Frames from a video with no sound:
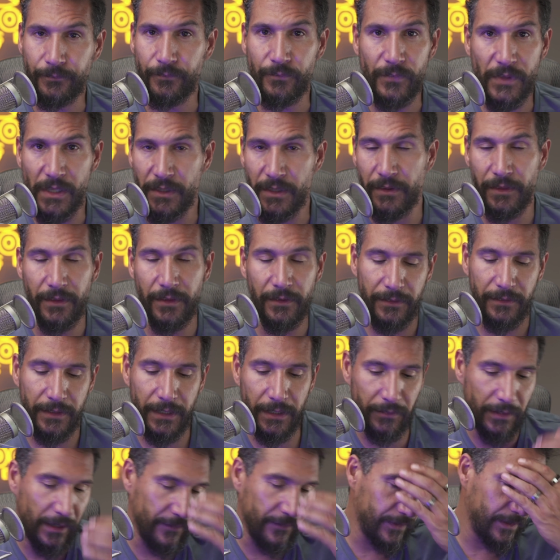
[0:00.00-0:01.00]
they
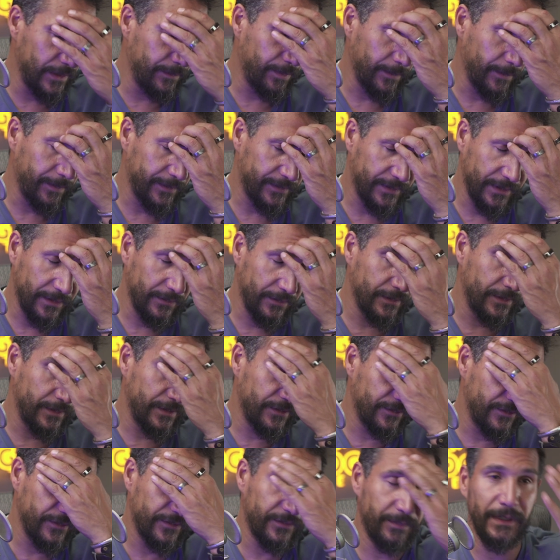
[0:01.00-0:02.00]
don't have any purpose. They're
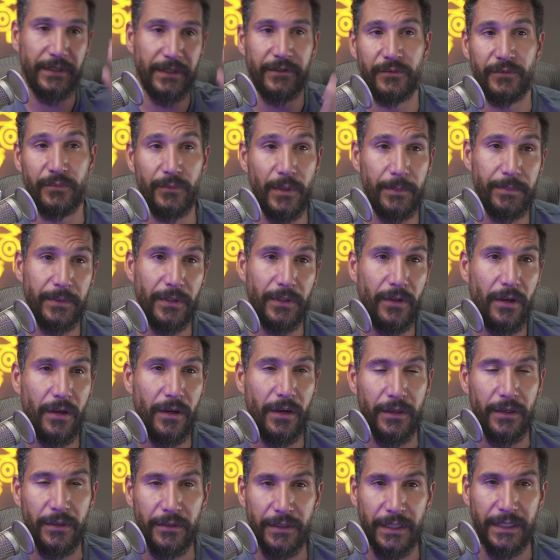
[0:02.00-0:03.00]
just being swept
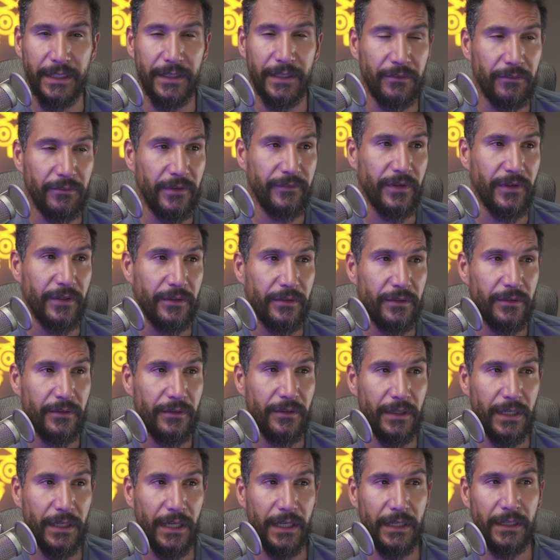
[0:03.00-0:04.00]
along like in a river,
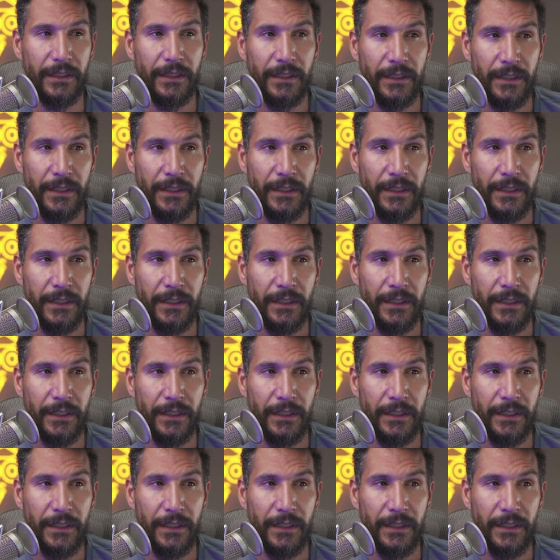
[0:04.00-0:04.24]
okay?